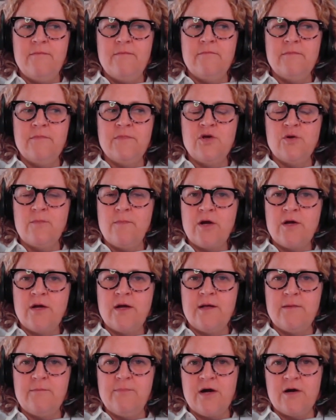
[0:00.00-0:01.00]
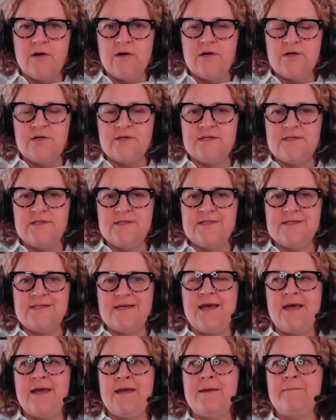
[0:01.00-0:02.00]
your marketing partners and
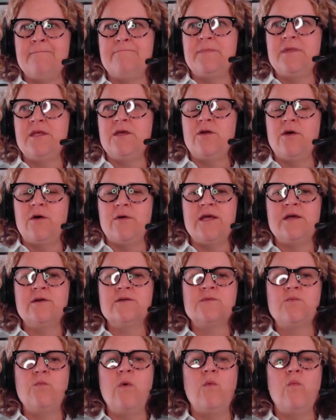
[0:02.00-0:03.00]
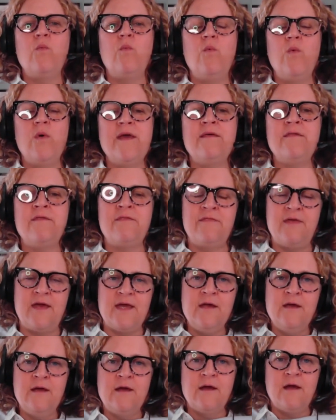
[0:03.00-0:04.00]
say, here's what we
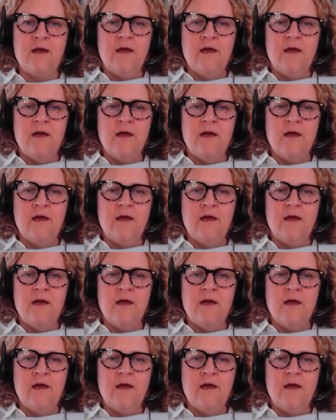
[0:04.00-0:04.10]
think